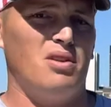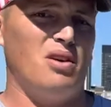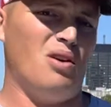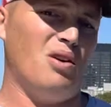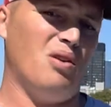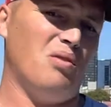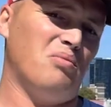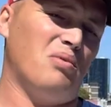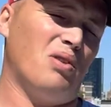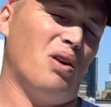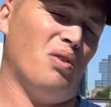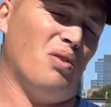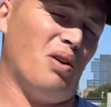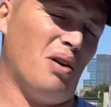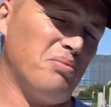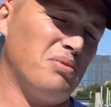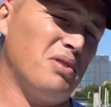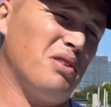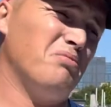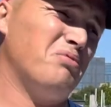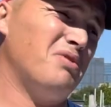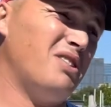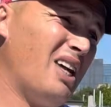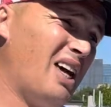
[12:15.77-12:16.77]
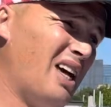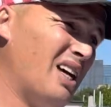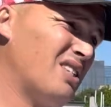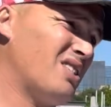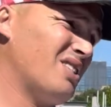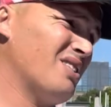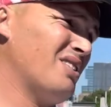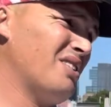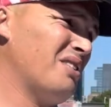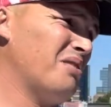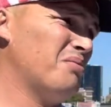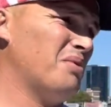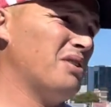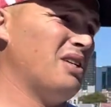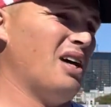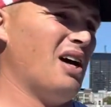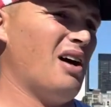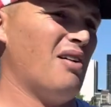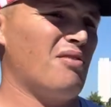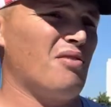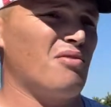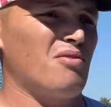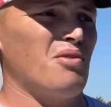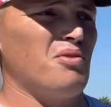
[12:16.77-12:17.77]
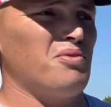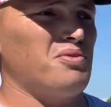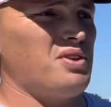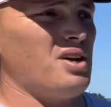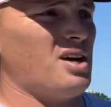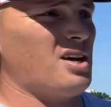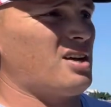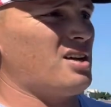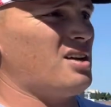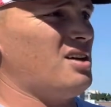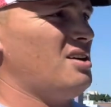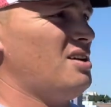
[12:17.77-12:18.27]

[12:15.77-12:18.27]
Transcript: home go up substantially when you have a roof deck.